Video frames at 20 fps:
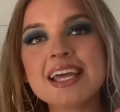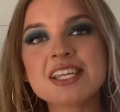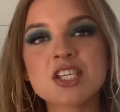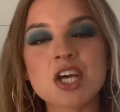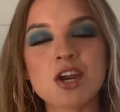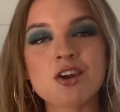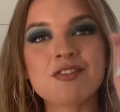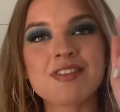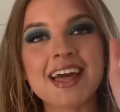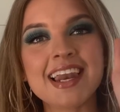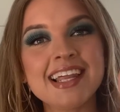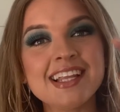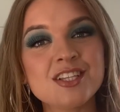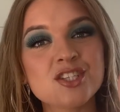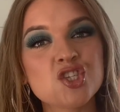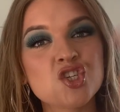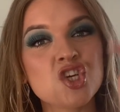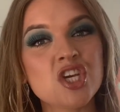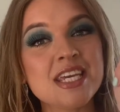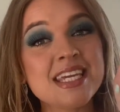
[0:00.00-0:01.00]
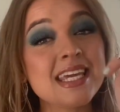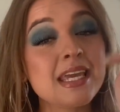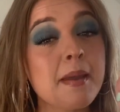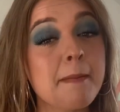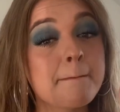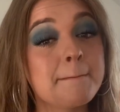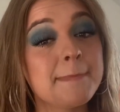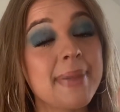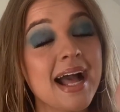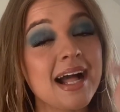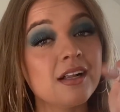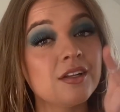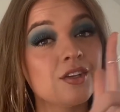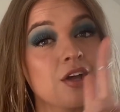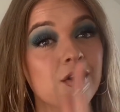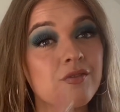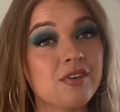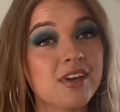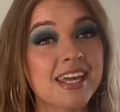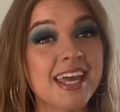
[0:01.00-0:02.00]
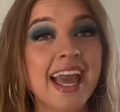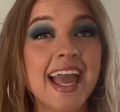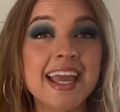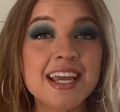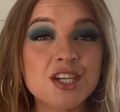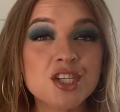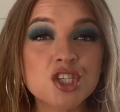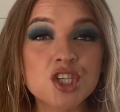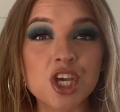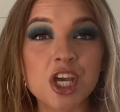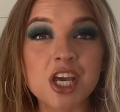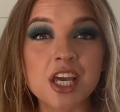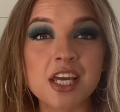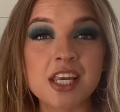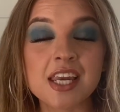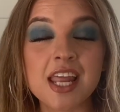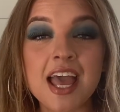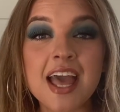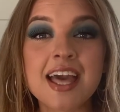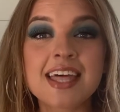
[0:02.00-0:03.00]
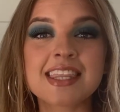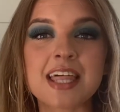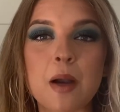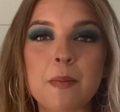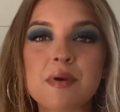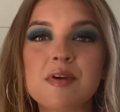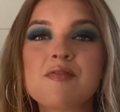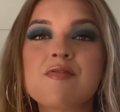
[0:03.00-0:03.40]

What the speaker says: turn on that little cheeky bell notification. That'd be